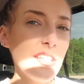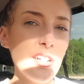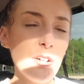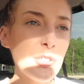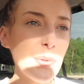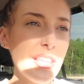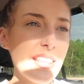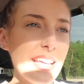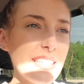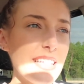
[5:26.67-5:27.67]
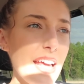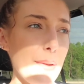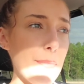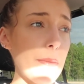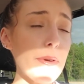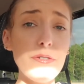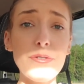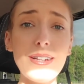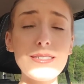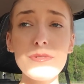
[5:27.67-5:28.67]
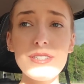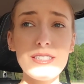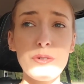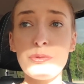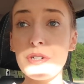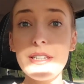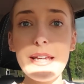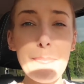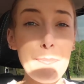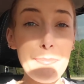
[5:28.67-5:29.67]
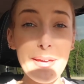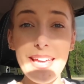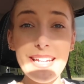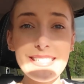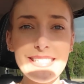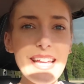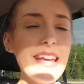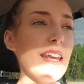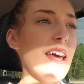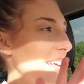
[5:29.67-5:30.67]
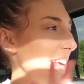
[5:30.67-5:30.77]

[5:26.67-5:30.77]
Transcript: you know, doing things that maybe you did something that's a really big sin.